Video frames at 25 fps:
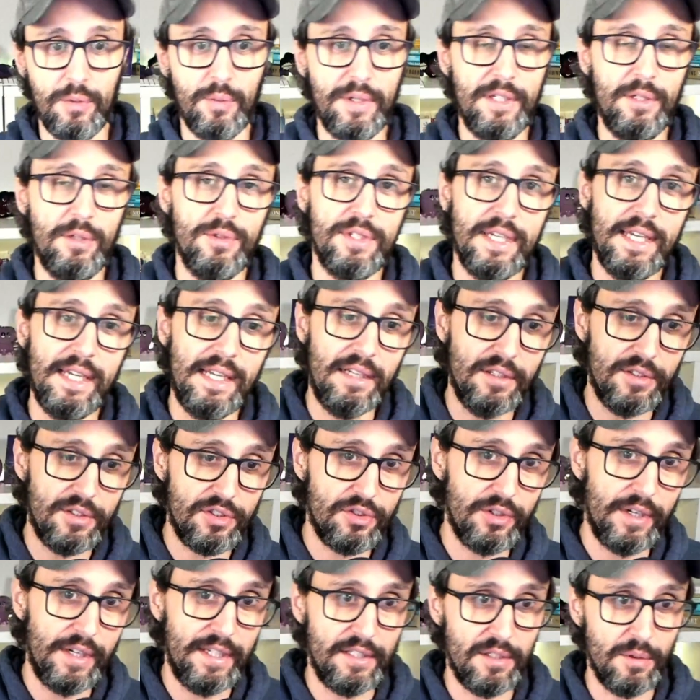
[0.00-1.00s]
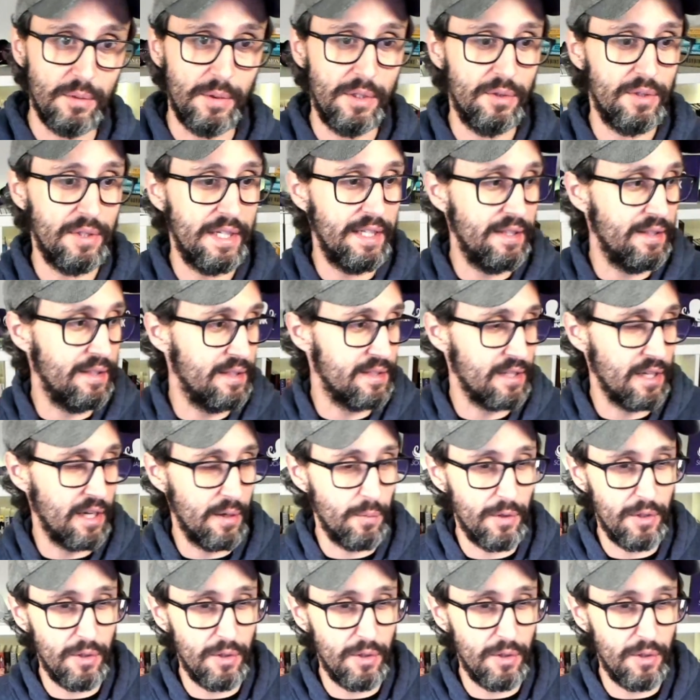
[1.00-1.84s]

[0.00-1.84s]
We use Illustrator. We use InDesign.